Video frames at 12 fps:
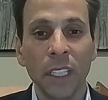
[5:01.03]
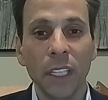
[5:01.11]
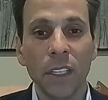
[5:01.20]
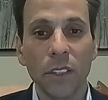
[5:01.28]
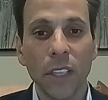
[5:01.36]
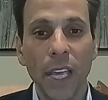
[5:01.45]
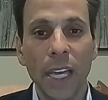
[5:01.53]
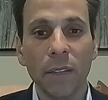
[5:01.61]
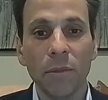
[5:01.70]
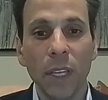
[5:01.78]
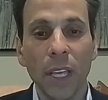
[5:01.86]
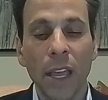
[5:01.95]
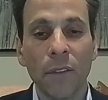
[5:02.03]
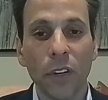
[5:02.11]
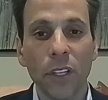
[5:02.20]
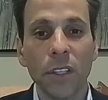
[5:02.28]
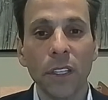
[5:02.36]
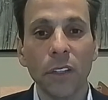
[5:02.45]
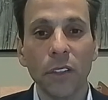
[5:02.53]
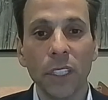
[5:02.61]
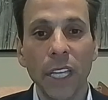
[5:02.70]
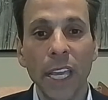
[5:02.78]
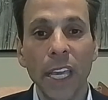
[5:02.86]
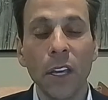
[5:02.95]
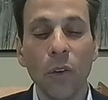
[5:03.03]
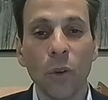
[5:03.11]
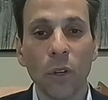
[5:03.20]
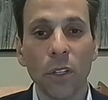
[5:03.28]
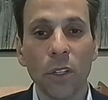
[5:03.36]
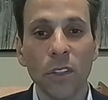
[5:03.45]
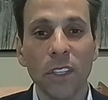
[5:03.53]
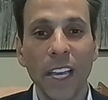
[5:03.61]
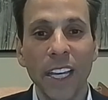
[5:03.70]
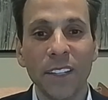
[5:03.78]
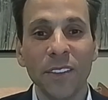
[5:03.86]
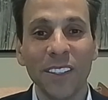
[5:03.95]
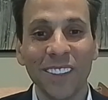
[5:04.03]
is that every single day, or is that